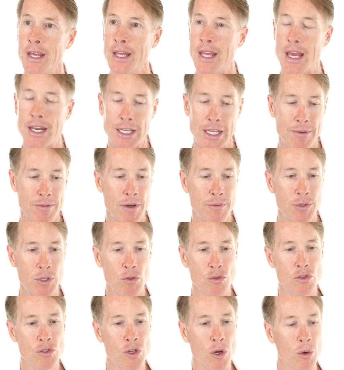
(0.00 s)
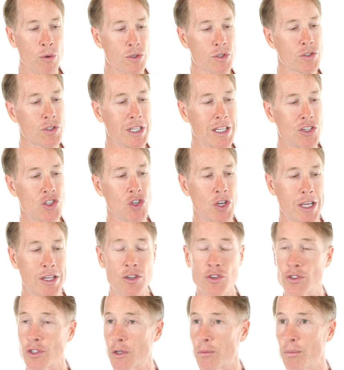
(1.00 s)
And even if you don't see
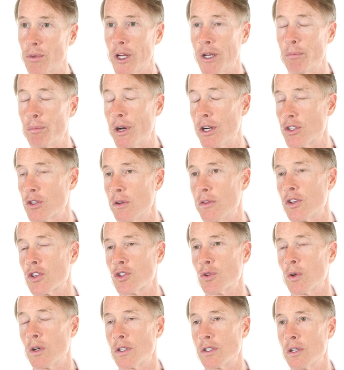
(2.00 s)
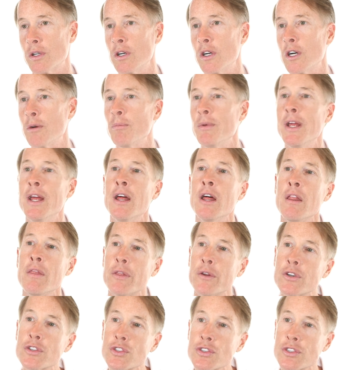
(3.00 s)
changes in your blood pressure in the short term,
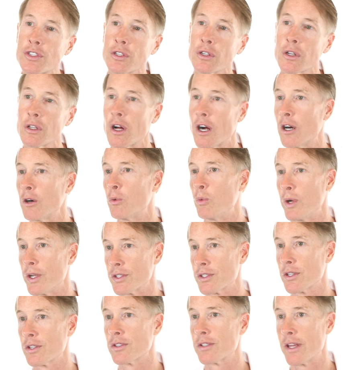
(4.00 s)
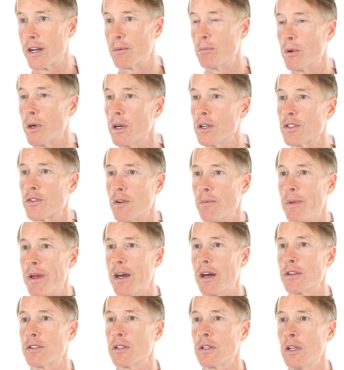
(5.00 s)
there still are risks that emerge from
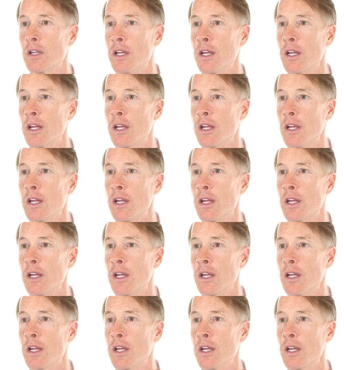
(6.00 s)
that.